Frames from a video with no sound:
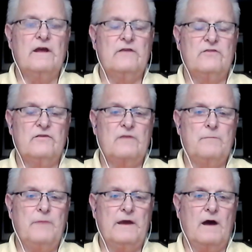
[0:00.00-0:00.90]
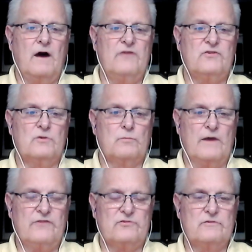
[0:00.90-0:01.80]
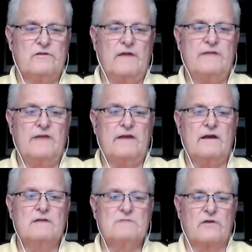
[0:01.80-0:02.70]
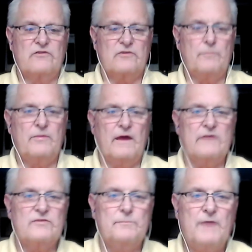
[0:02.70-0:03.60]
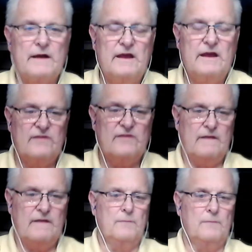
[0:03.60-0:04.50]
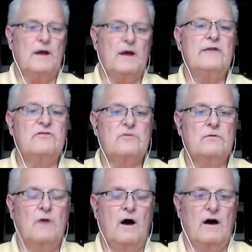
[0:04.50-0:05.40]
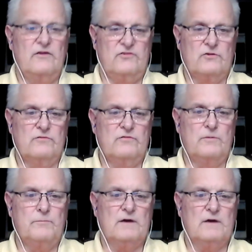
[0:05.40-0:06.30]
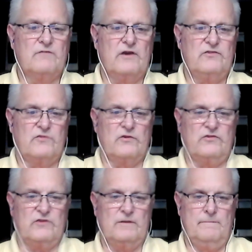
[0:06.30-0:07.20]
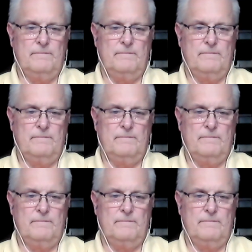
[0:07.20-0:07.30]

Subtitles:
is that being a high school wrestler, do they learn some things, some techniques that they apply to high school football and vice versa?